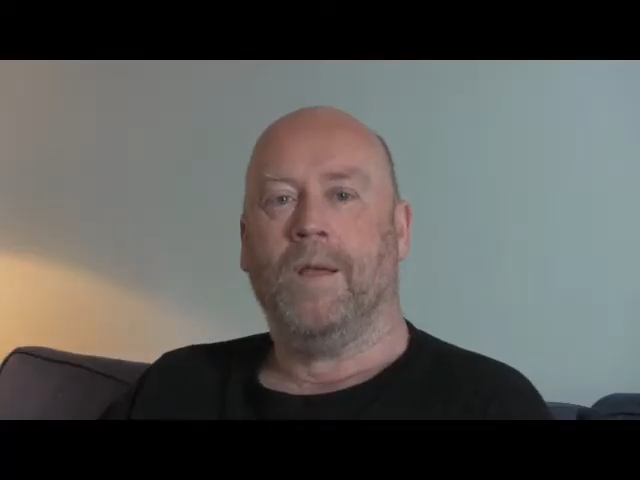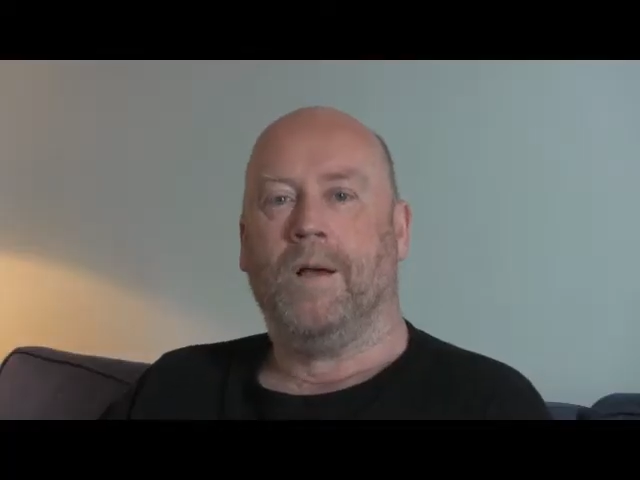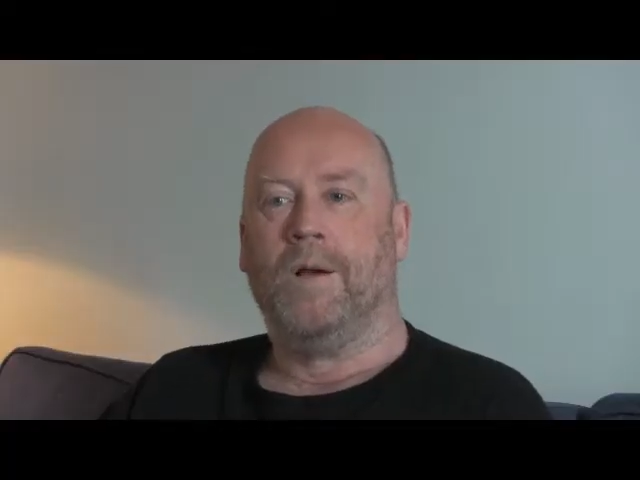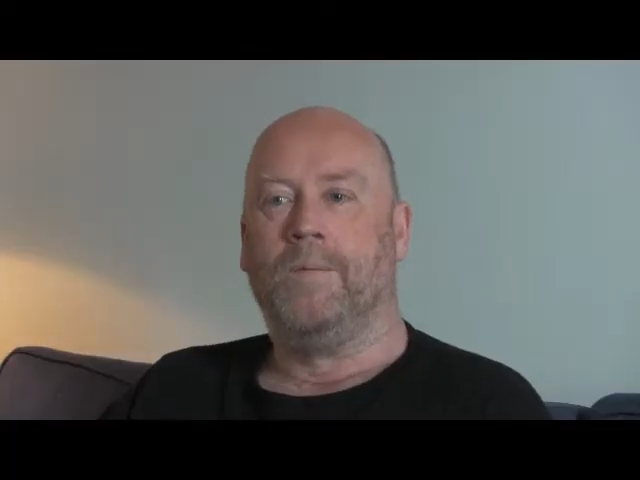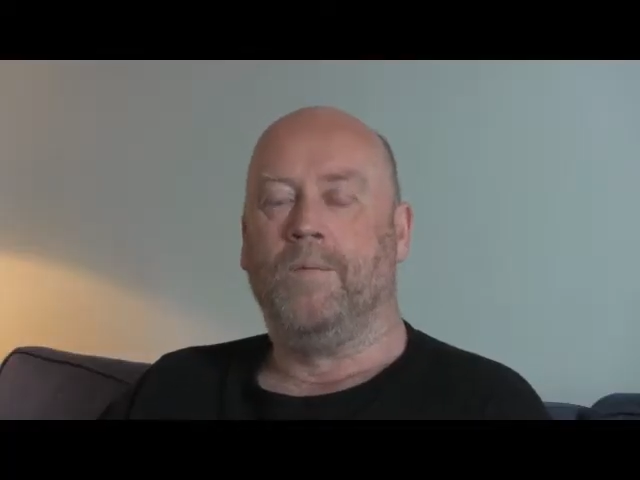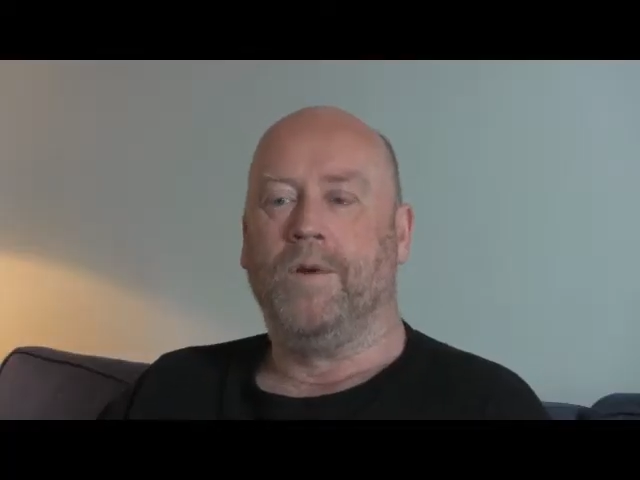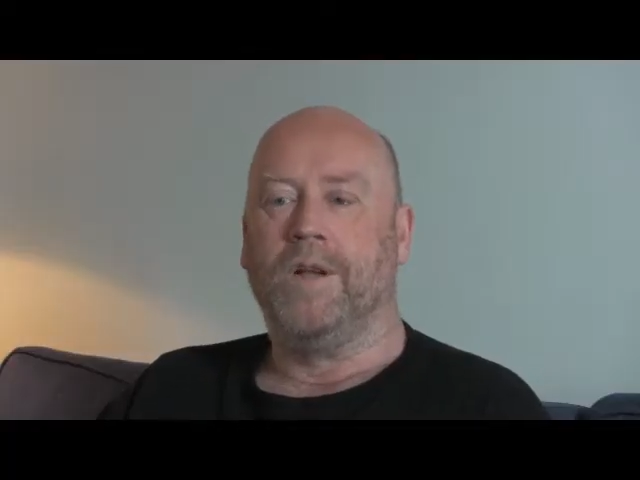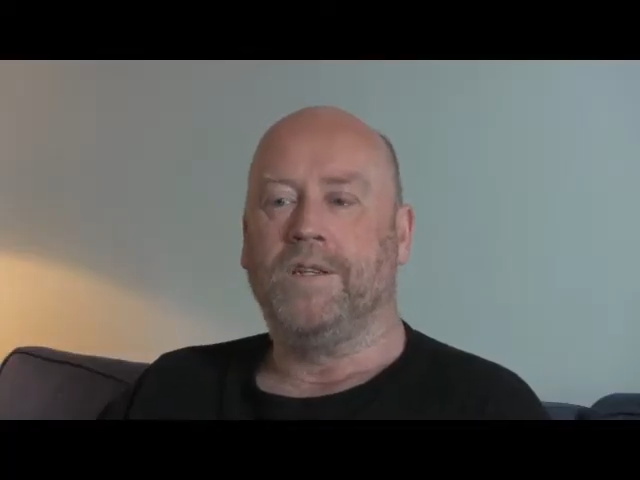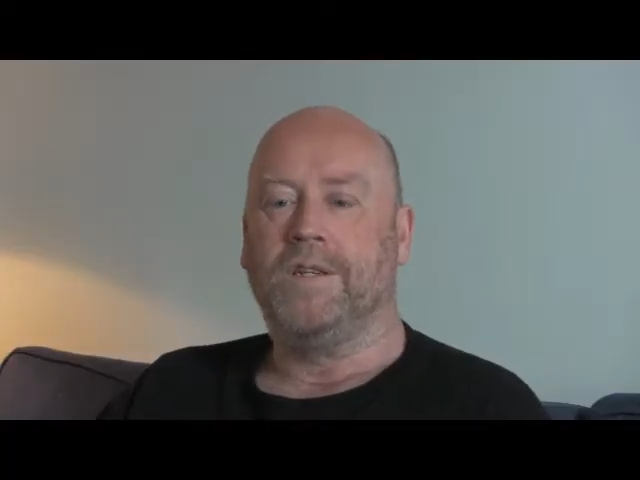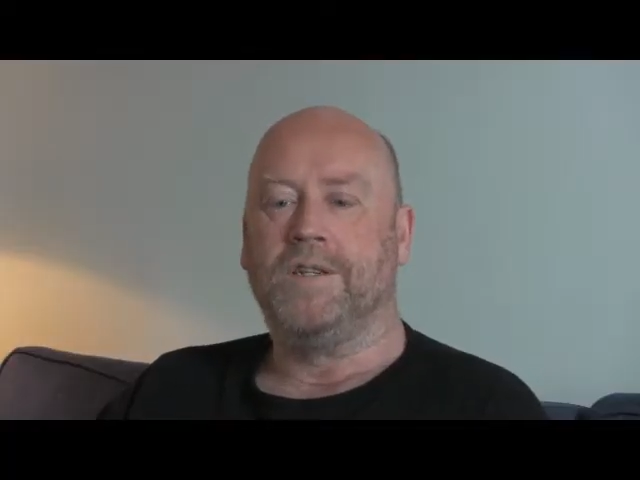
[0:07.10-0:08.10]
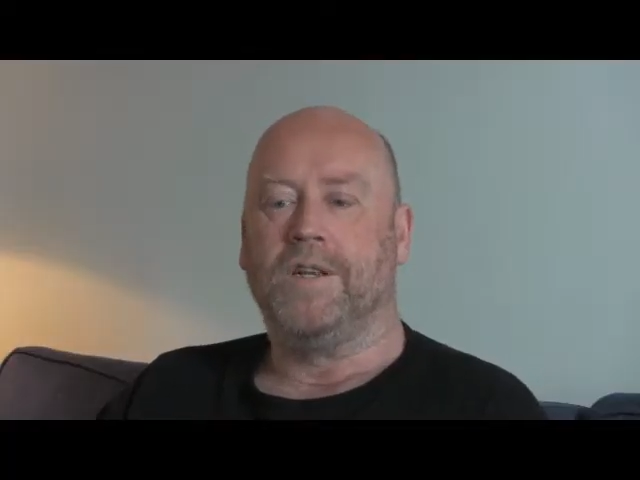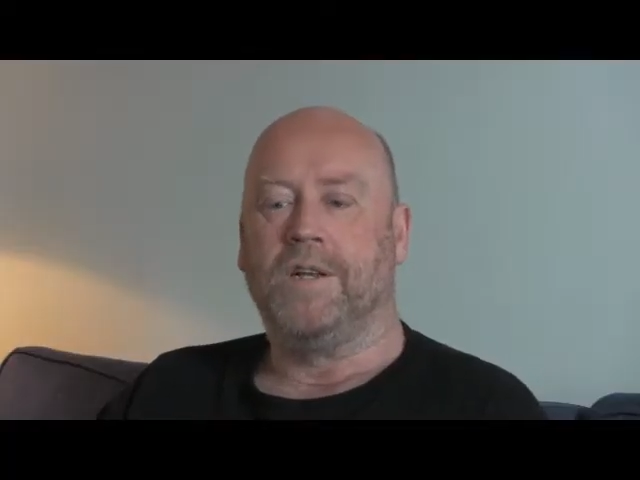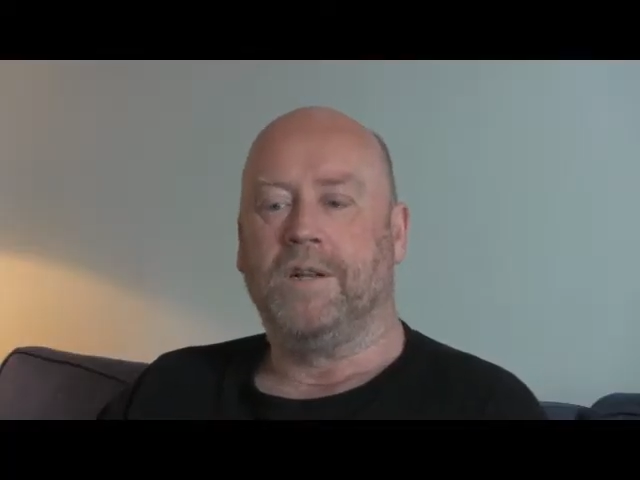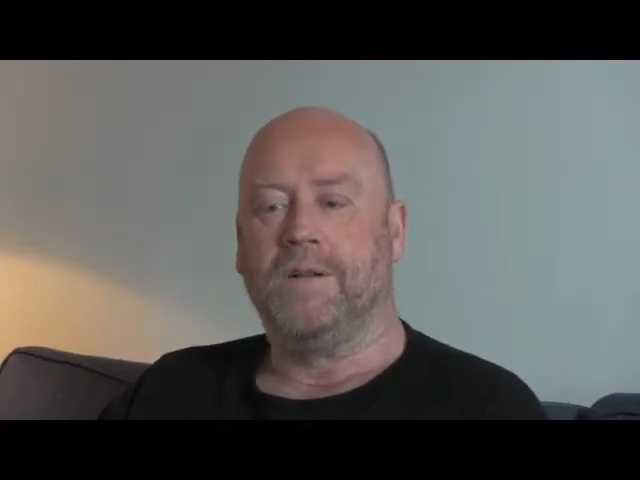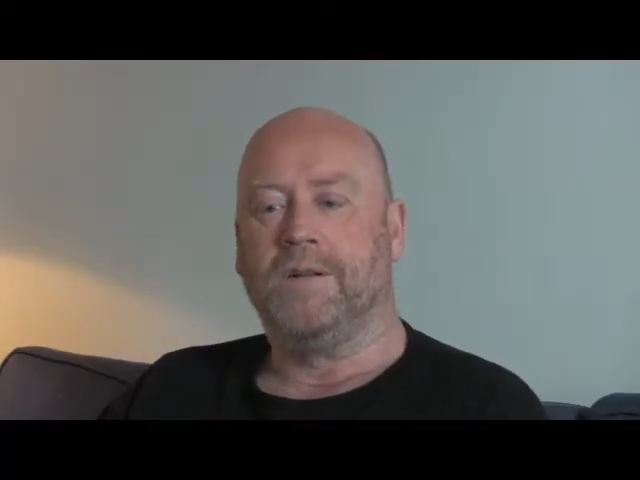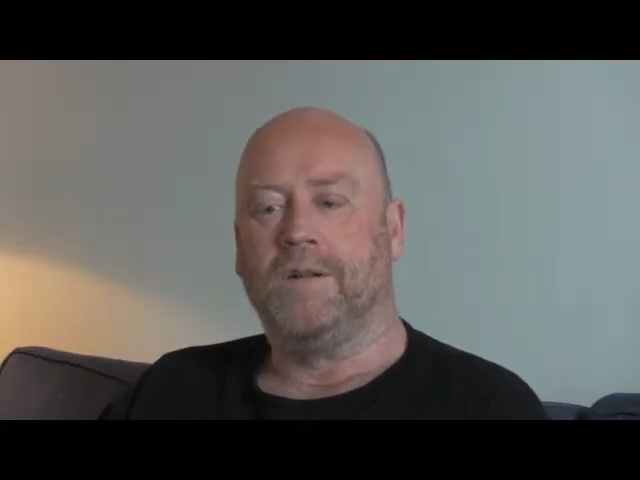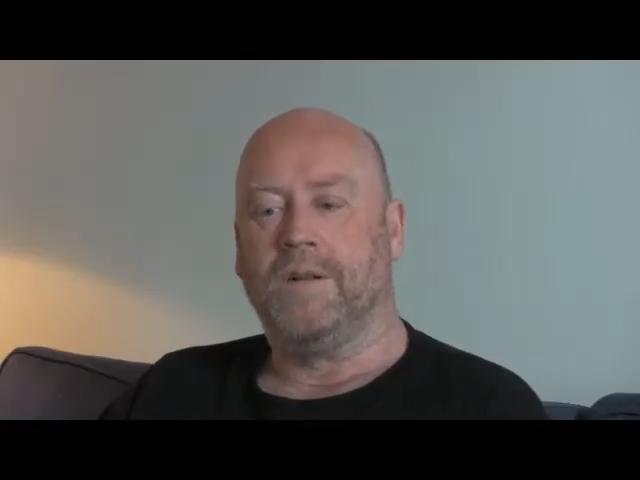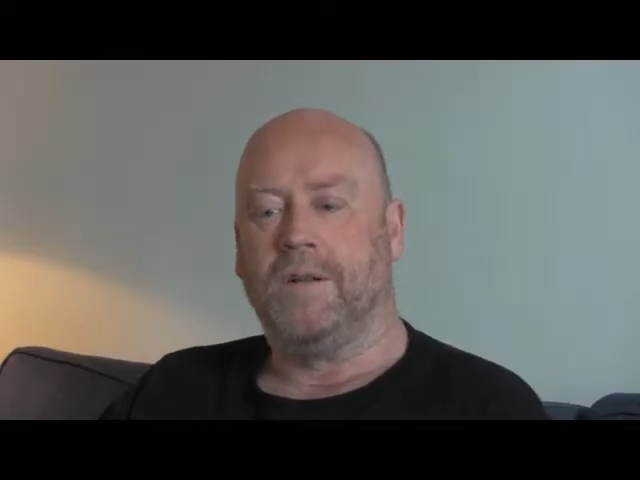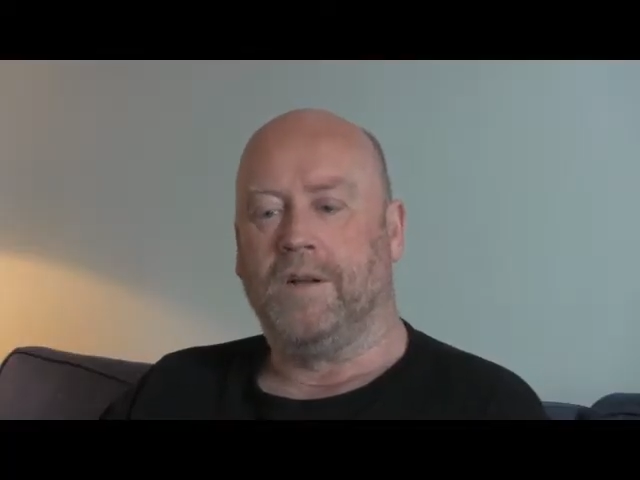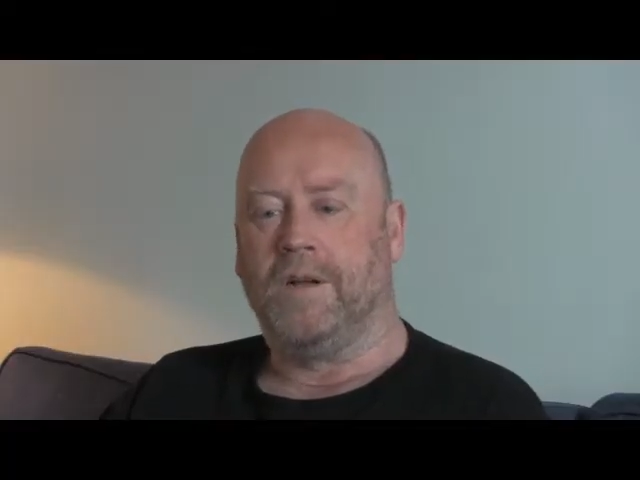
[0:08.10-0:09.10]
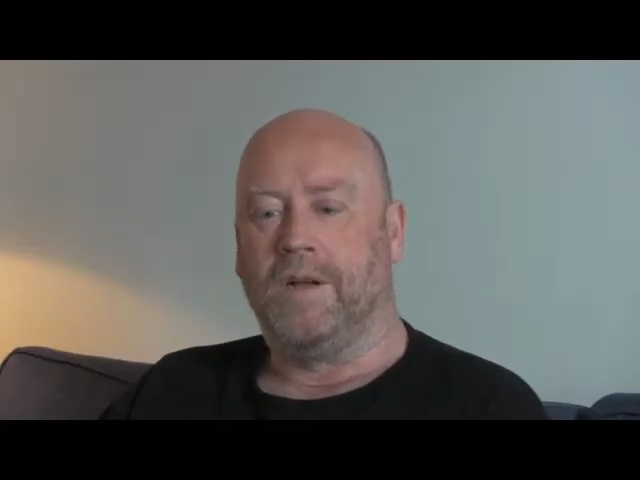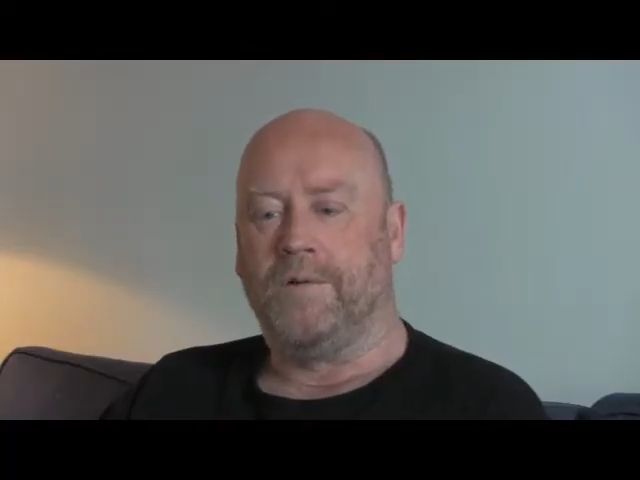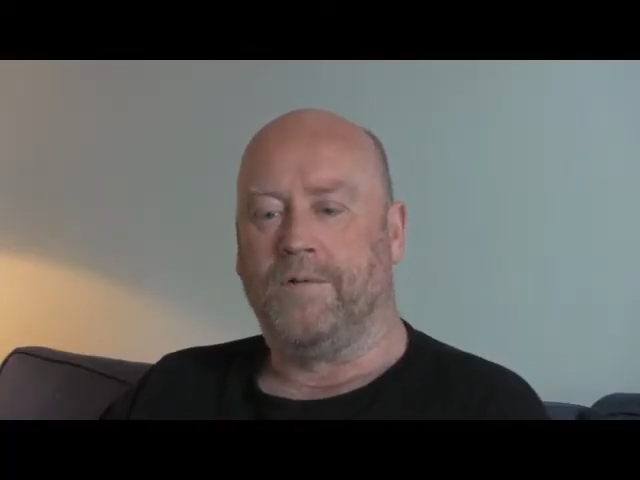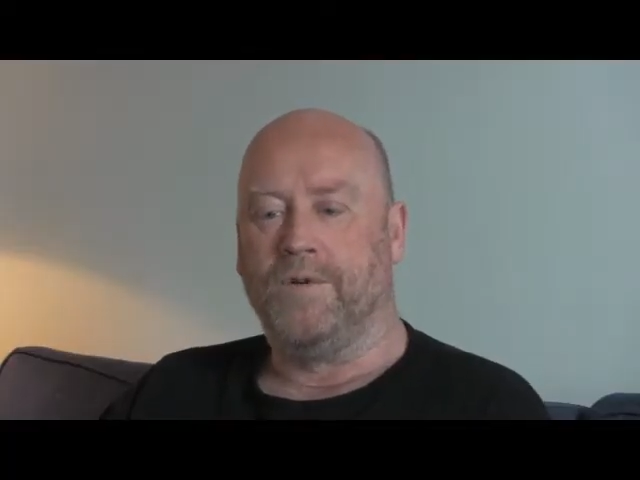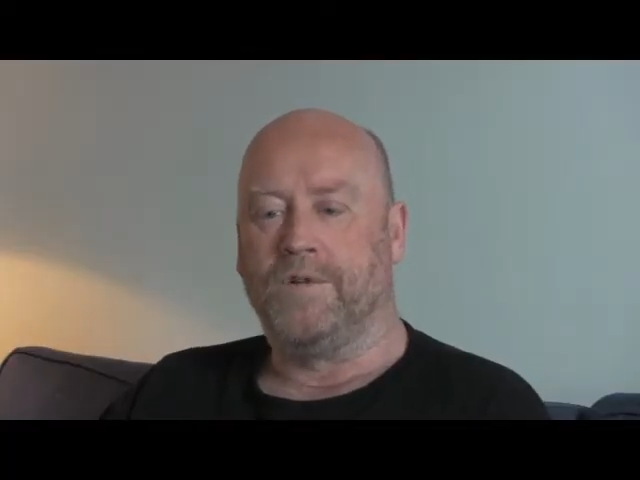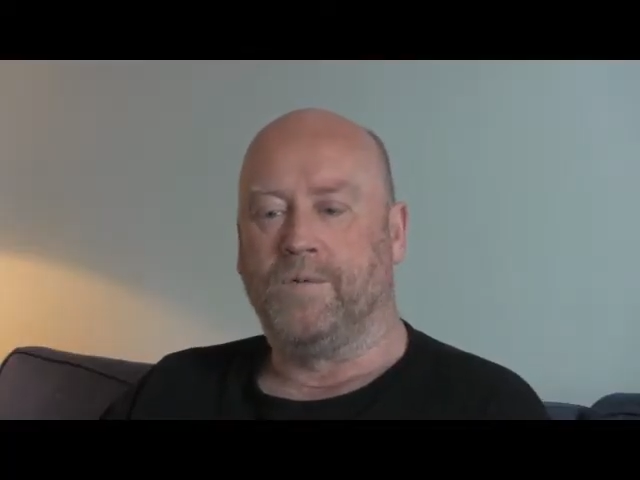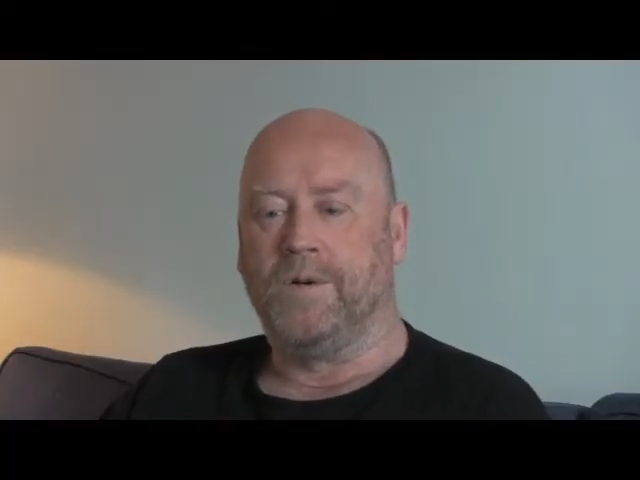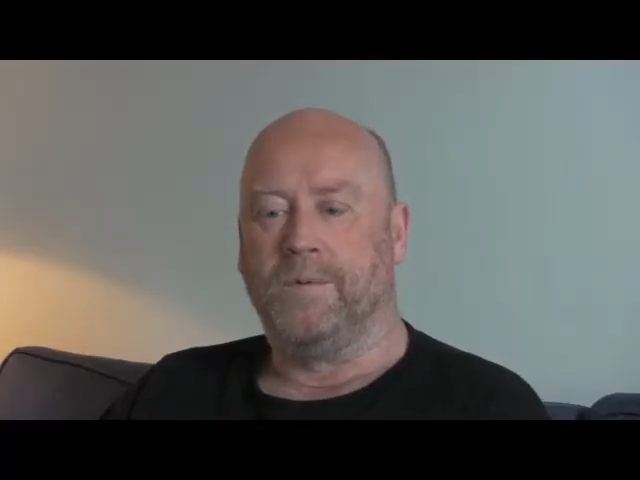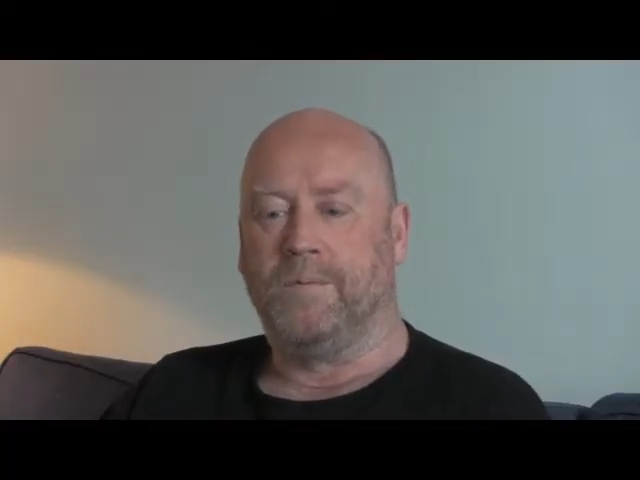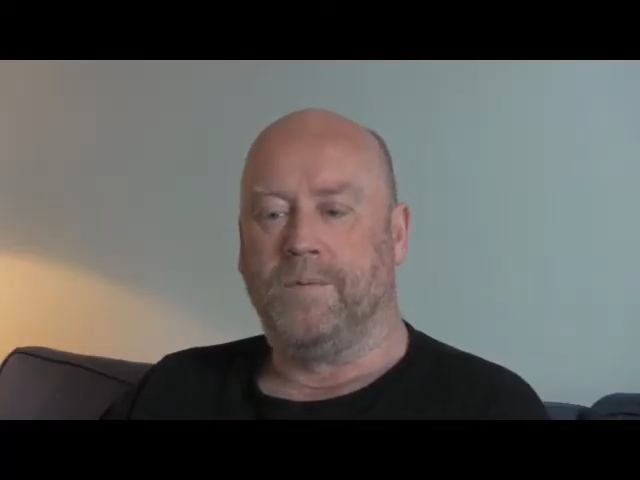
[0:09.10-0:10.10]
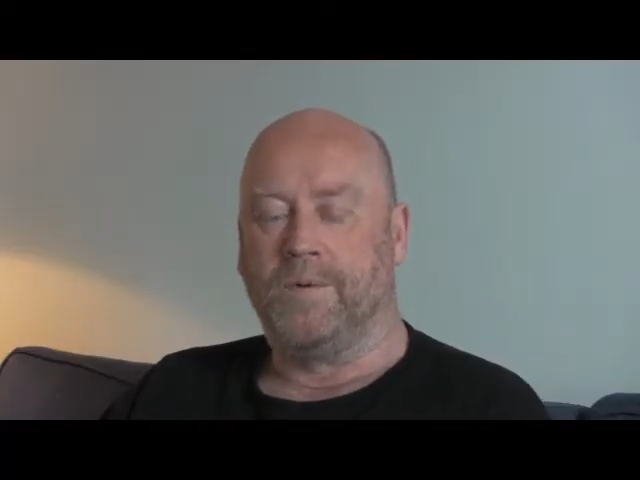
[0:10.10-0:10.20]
We actually started our first web